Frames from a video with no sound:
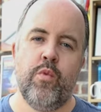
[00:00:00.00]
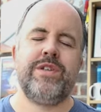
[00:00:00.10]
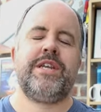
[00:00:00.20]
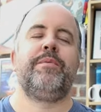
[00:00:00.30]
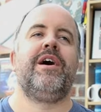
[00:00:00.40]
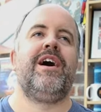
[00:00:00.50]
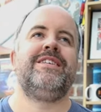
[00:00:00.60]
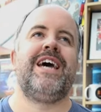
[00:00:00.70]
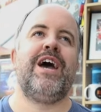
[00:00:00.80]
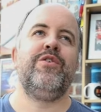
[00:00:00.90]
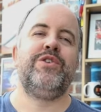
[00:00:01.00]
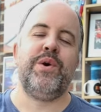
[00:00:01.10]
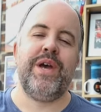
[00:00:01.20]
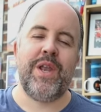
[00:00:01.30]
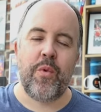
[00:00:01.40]
What's up guys, how you
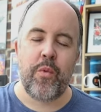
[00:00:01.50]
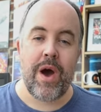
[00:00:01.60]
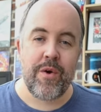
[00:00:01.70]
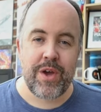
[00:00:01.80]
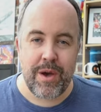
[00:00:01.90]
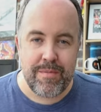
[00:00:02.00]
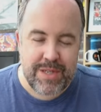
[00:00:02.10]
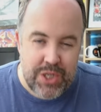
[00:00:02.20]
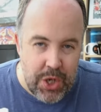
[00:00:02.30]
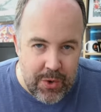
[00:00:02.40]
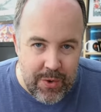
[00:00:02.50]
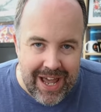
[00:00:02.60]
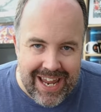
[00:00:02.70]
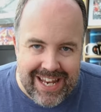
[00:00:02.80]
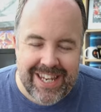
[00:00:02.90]
doing? Welcome to
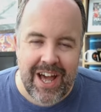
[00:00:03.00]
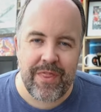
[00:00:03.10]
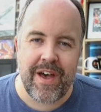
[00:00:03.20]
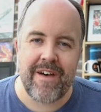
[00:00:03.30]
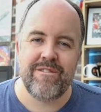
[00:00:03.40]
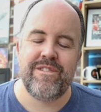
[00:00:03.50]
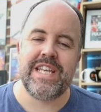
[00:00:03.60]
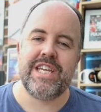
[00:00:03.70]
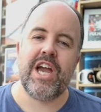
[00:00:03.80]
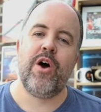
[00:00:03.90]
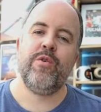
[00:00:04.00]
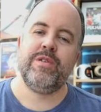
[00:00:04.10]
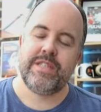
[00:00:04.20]
another video.